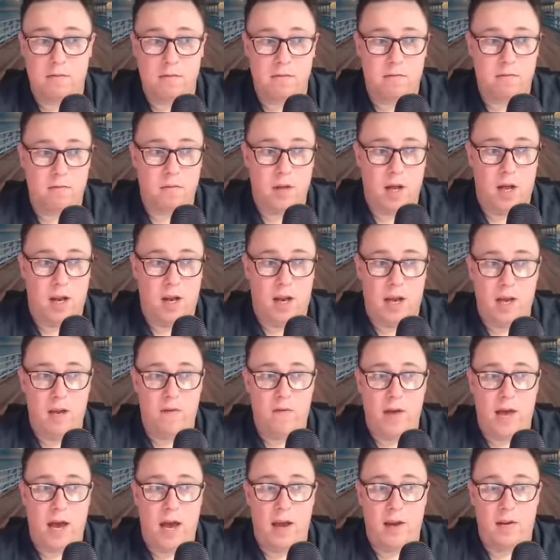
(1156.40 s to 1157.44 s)

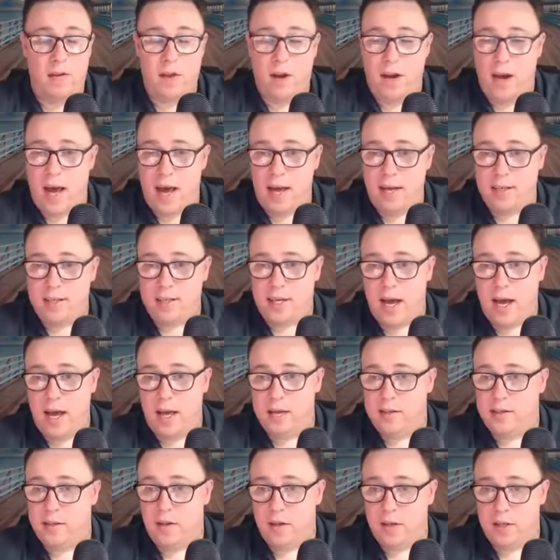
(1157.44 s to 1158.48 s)
alleviate the naysayers
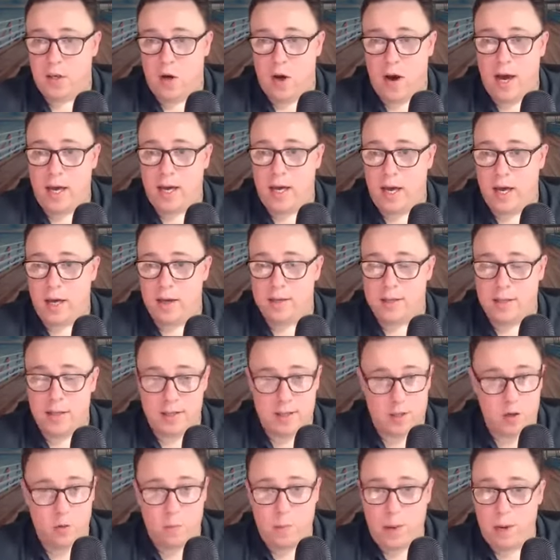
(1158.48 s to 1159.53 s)
and the tire kickers. There's
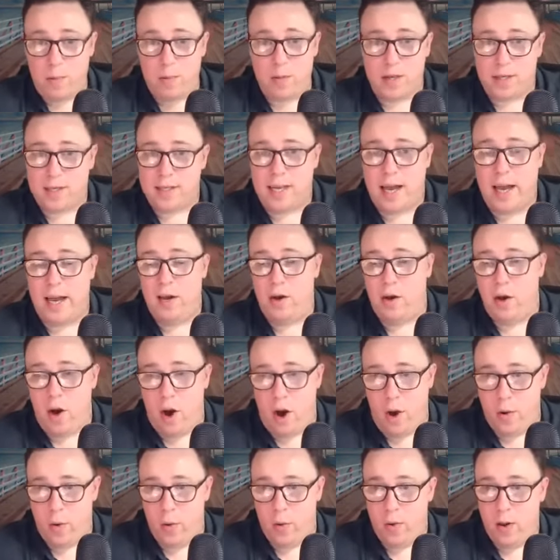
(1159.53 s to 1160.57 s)
still people that say
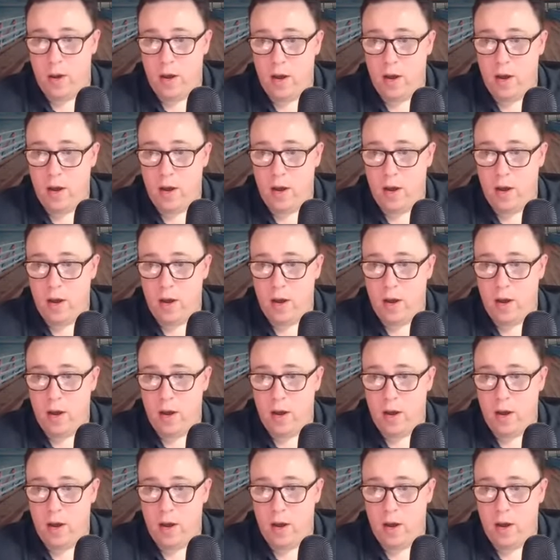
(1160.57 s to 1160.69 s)
no.